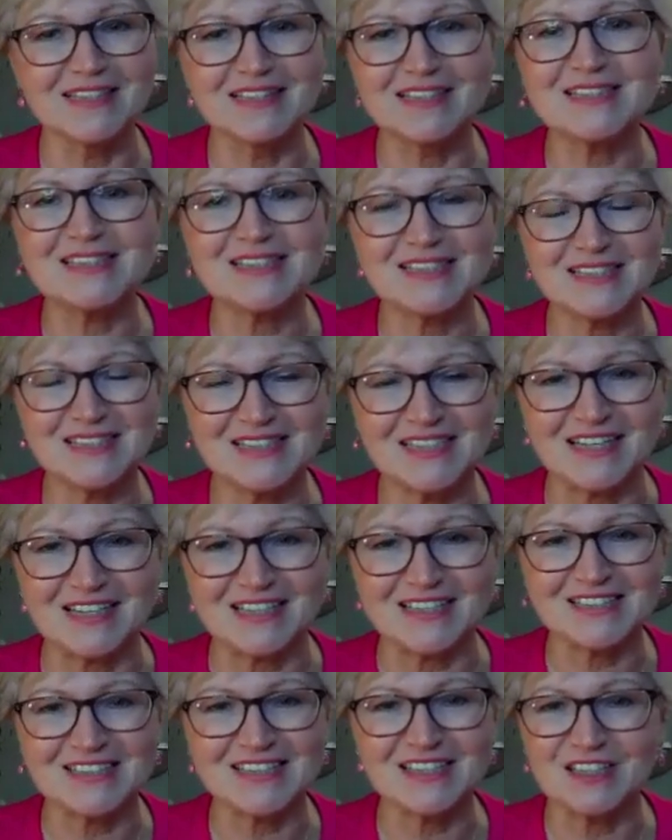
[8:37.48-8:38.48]
It
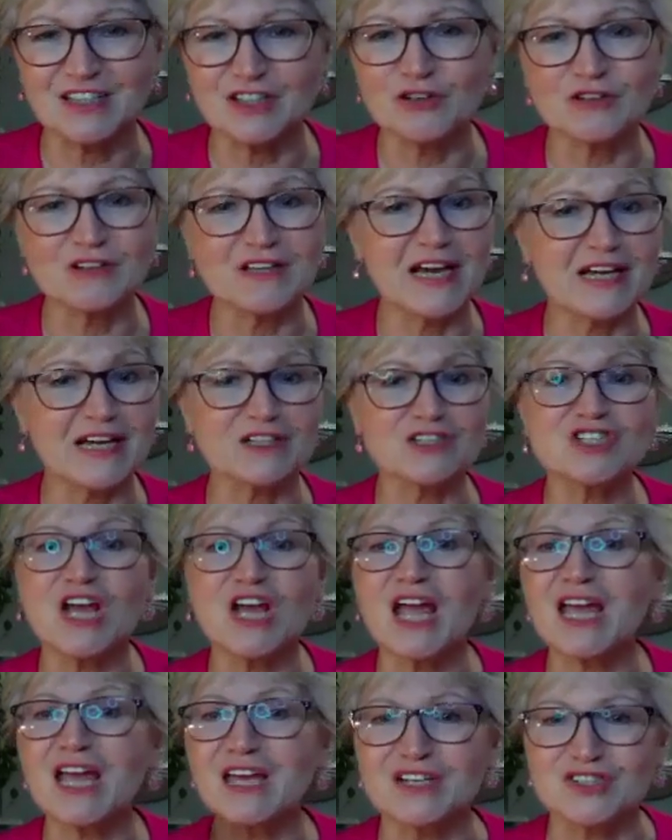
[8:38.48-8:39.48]
sticks. You're like
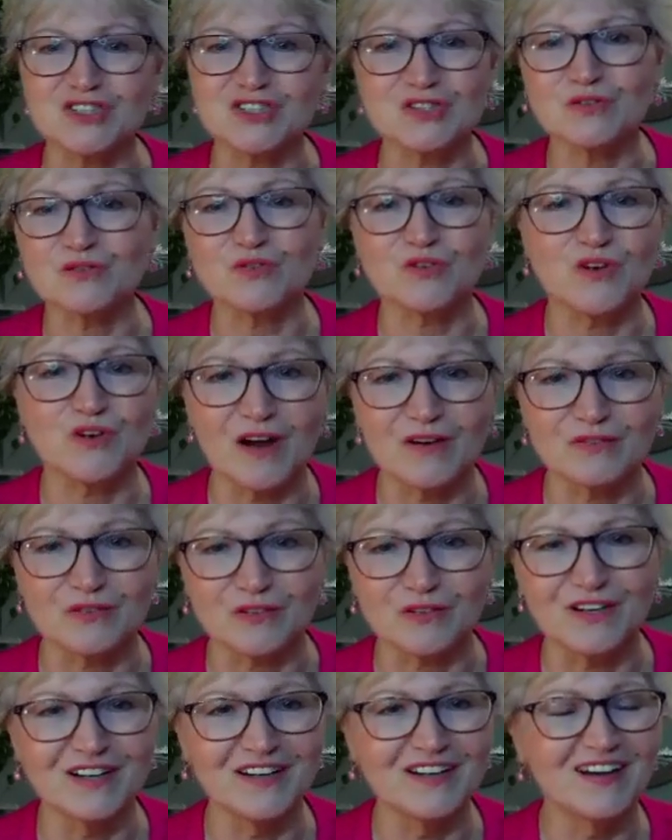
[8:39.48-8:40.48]
changed
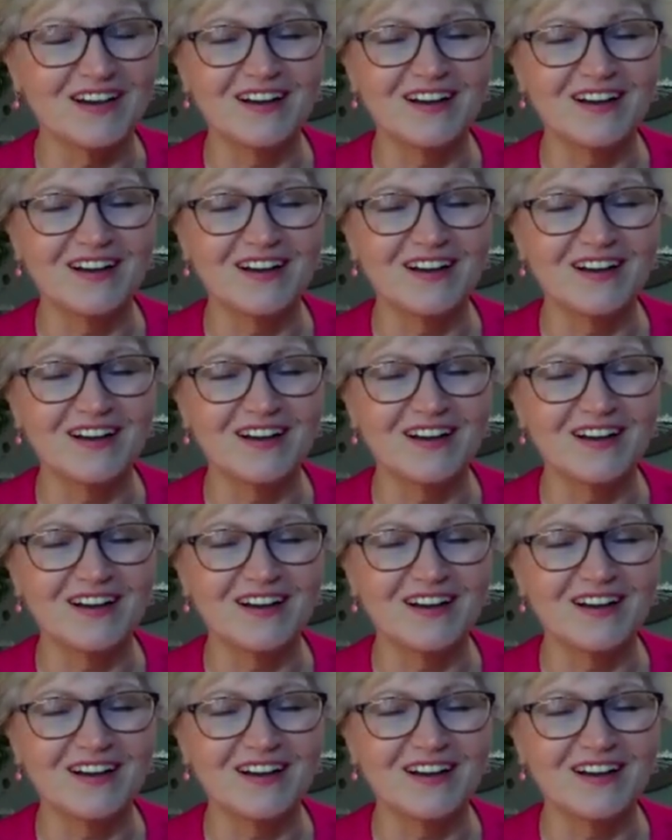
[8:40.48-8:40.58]
forever.